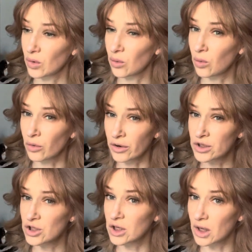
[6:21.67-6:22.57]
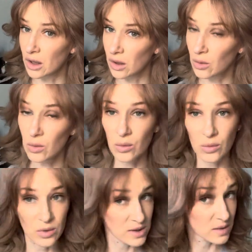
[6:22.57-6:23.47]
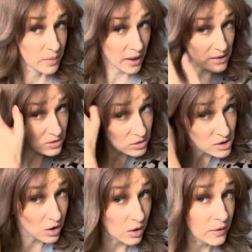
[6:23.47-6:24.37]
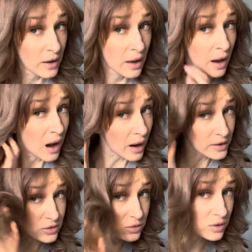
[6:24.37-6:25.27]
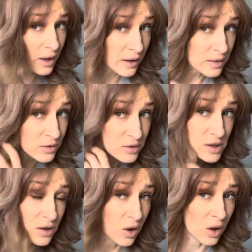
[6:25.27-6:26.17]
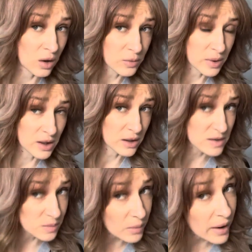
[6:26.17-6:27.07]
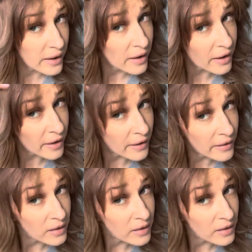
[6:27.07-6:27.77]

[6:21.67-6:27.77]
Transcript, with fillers: orangey yellow was the best result. I do like the result because my hair